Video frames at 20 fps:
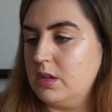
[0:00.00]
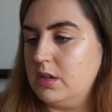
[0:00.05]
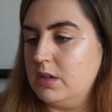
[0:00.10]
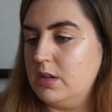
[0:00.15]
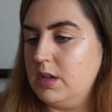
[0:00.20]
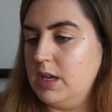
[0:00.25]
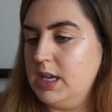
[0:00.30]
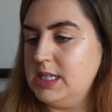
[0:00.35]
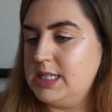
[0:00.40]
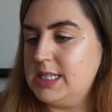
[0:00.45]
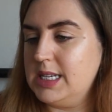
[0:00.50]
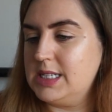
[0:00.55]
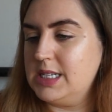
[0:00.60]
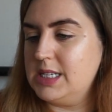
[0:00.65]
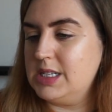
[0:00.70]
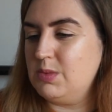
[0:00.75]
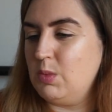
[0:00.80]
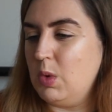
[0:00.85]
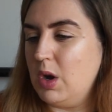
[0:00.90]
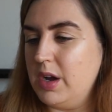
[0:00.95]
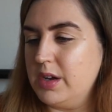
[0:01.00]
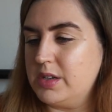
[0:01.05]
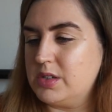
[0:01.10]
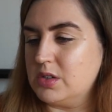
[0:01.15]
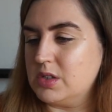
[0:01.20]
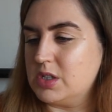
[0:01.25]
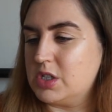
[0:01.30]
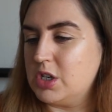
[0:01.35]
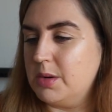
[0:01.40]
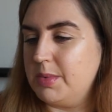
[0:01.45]
It says it works on
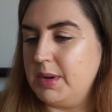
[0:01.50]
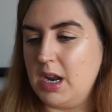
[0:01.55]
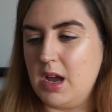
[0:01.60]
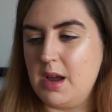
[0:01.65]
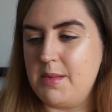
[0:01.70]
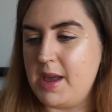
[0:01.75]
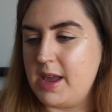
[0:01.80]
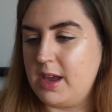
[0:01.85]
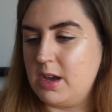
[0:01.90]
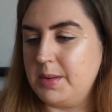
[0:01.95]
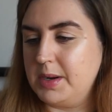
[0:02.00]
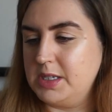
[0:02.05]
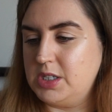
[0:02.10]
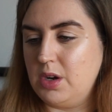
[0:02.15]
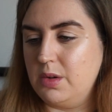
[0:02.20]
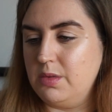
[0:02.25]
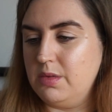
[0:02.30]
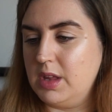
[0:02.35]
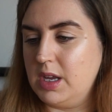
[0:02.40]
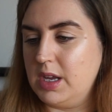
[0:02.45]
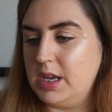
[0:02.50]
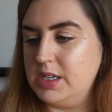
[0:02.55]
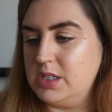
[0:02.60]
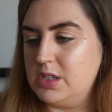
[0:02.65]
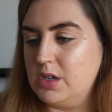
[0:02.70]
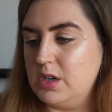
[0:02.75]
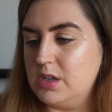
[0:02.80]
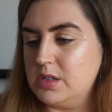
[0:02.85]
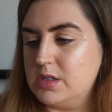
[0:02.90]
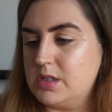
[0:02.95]
stubborn eye makeup. I don't think it
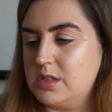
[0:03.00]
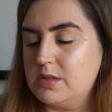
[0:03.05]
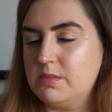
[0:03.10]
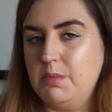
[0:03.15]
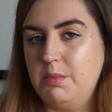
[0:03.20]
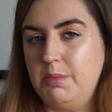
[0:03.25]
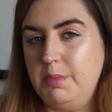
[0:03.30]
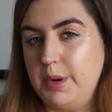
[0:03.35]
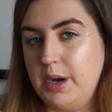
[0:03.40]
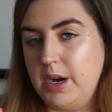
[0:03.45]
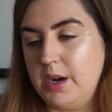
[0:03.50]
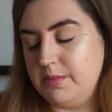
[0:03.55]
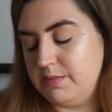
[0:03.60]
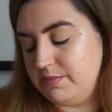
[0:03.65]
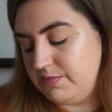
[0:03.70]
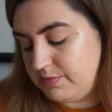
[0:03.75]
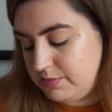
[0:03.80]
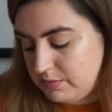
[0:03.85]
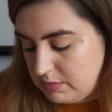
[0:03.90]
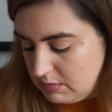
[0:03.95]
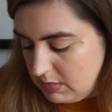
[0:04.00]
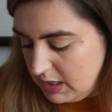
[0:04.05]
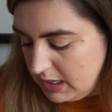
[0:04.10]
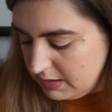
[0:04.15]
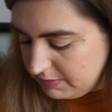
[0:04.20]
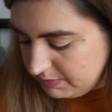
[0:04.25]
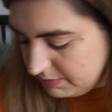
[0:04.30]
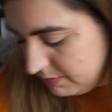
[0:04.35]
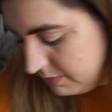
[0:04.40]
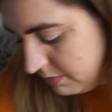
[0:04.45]
does, but meh.
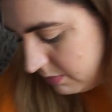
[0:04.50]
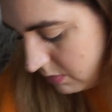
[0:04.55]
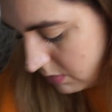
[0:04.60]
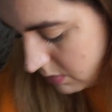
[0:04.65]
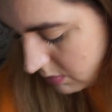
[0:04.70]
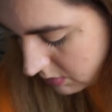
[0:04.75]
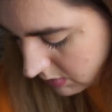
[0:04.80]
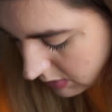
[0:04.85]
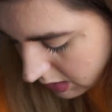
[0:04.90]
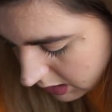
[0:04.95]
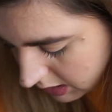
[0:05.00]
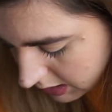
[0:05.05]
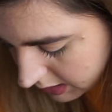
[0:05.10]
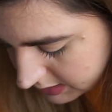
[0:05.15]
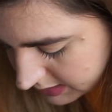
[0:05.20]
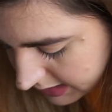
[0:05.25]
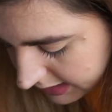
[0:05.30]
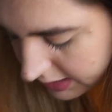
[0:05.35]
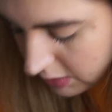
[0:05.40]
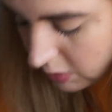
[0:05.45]
Take it or